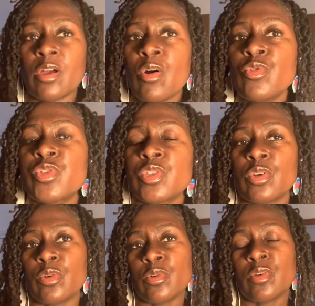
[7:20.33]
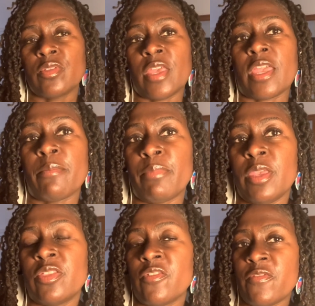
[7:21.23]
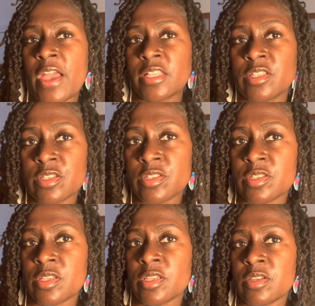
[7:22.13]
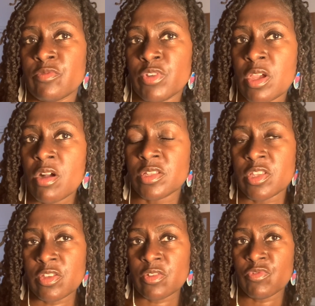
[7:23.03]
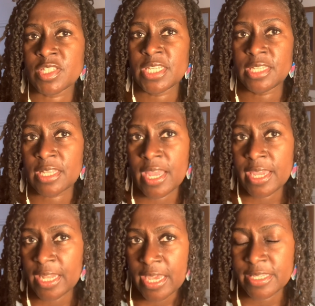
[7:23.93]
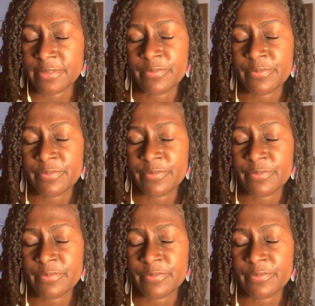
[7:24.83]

Also, there can be other factors regarding receding hairline,